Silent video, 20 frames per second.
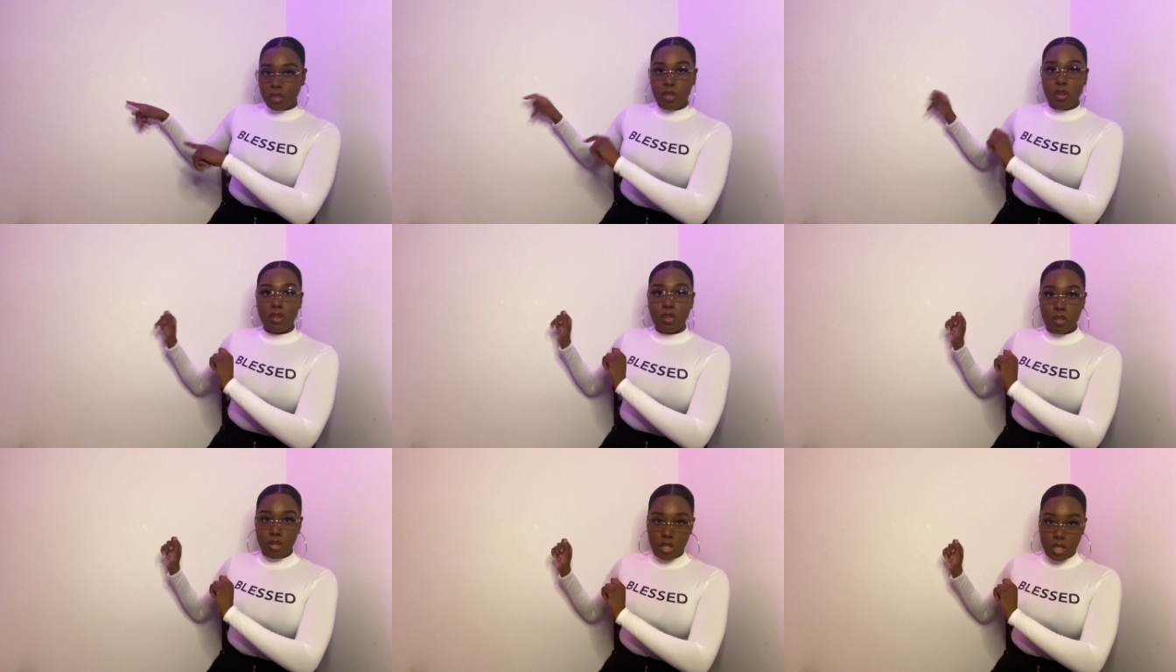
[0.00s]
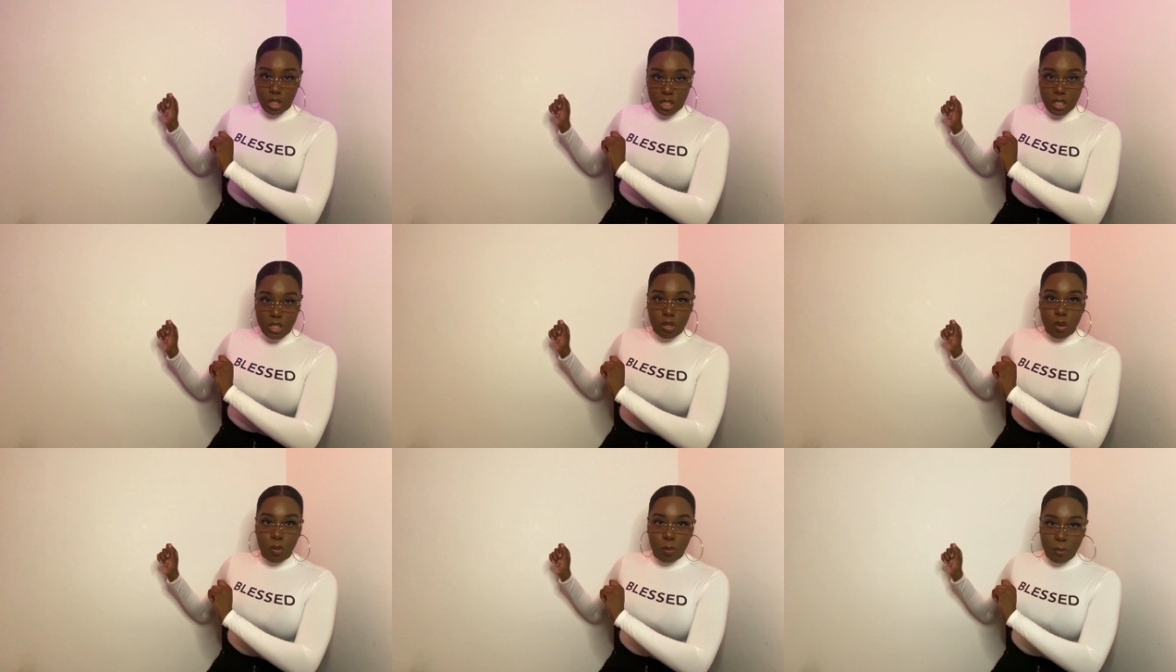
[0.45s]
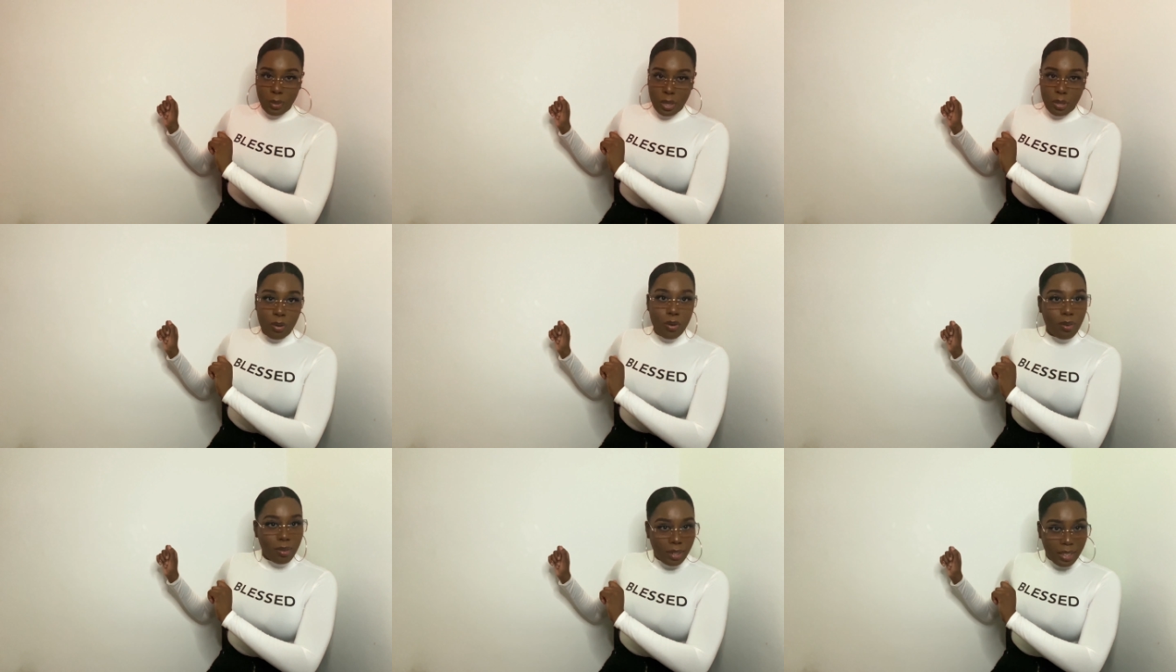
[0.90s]
the jeans on me
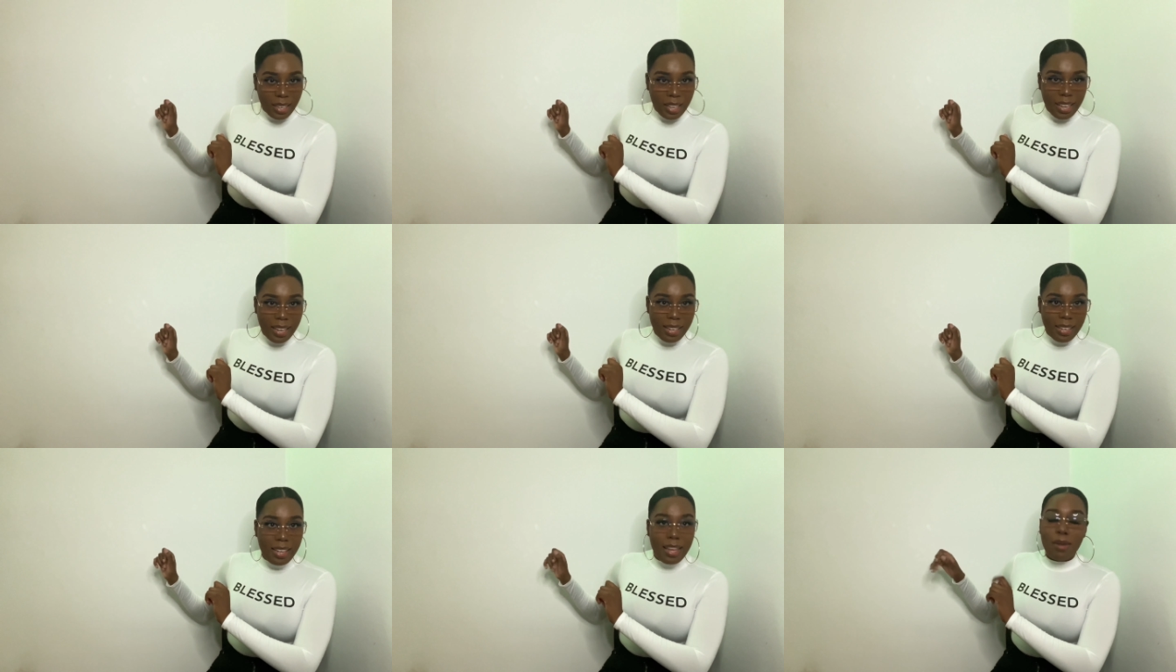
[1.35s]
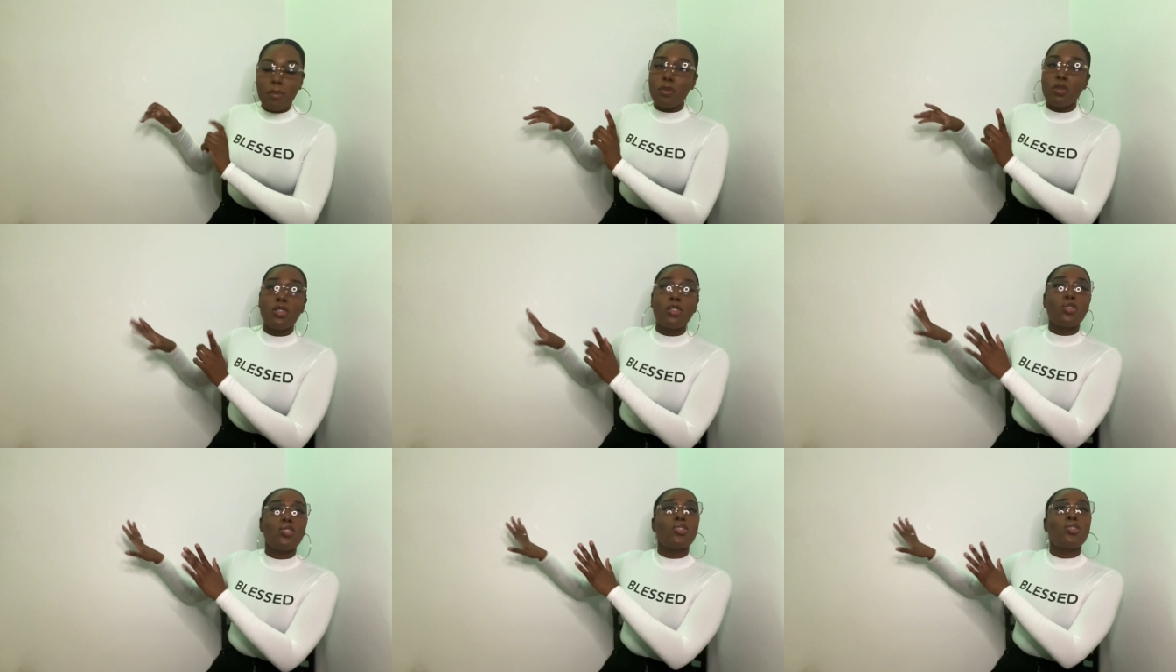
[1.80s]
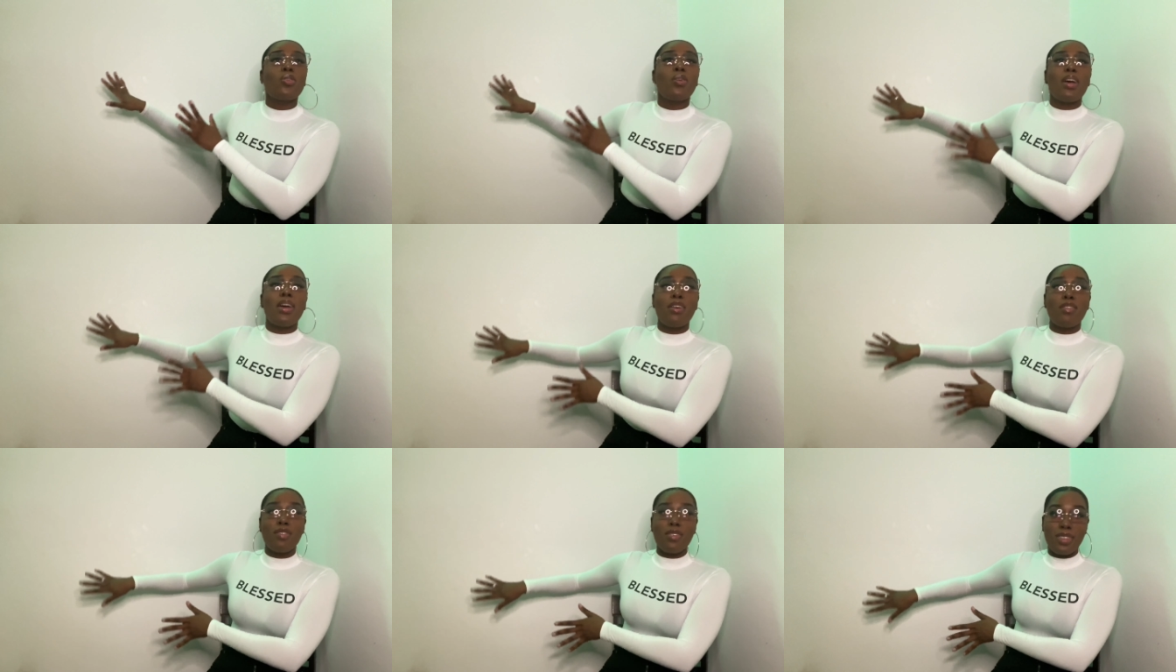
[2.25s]
okay i'm going to show
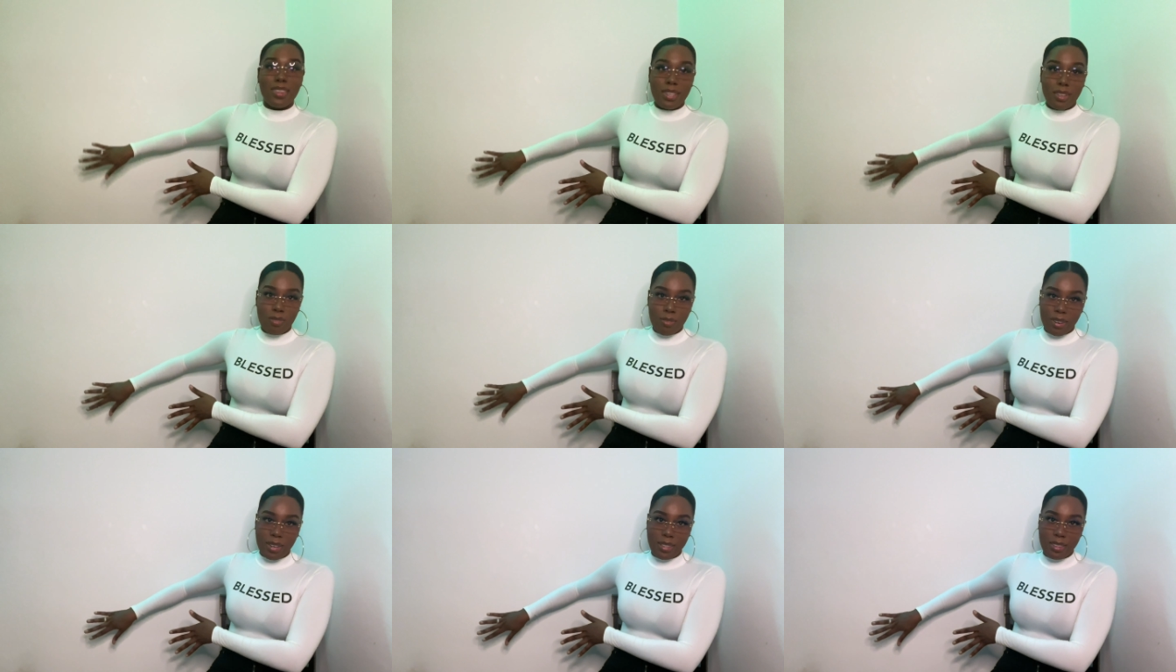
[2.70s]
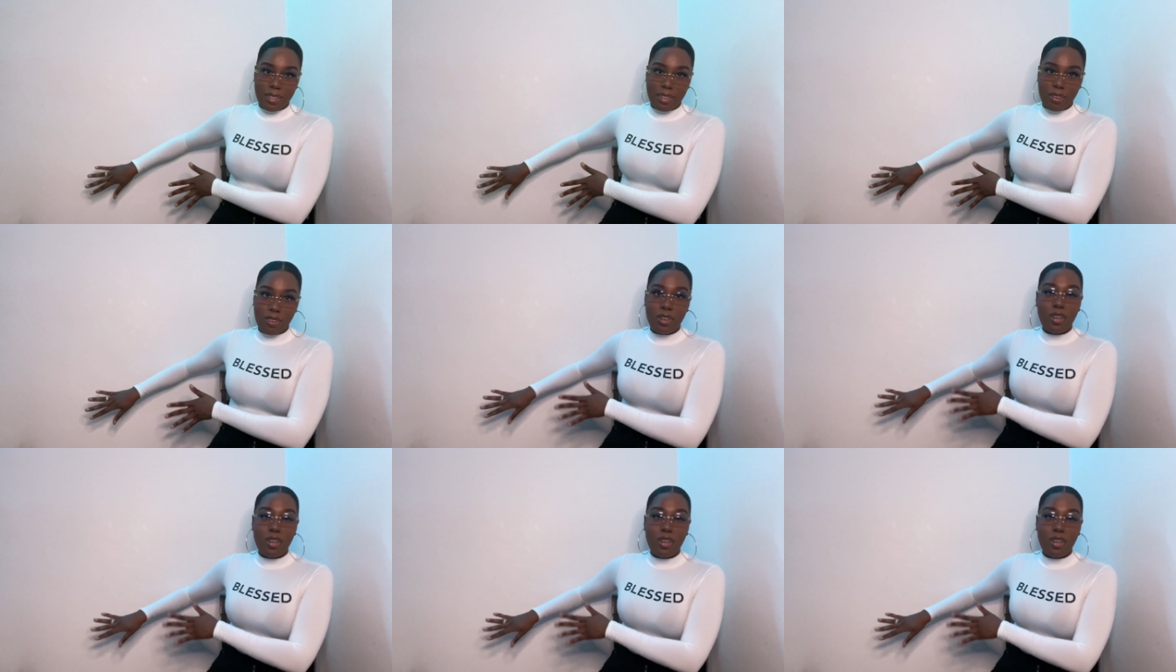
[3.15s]
everything right there